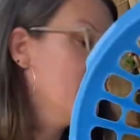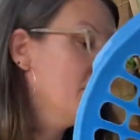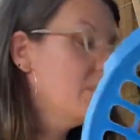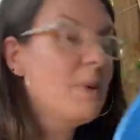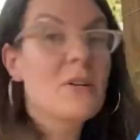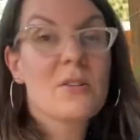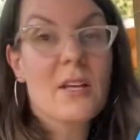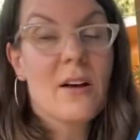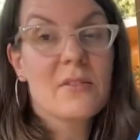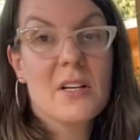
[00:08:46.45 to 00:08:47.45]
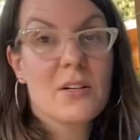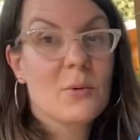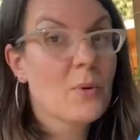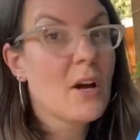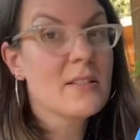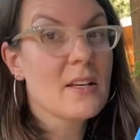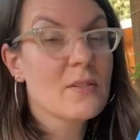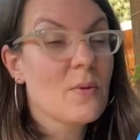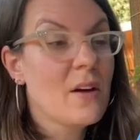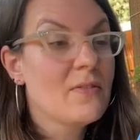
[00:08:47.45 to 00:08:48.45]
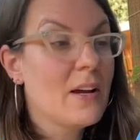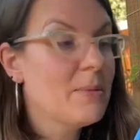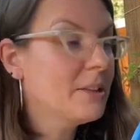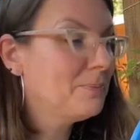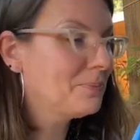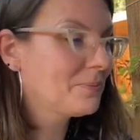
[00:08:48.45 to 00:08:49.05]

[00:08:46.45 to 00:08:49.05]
spinners out there who process raw fiber.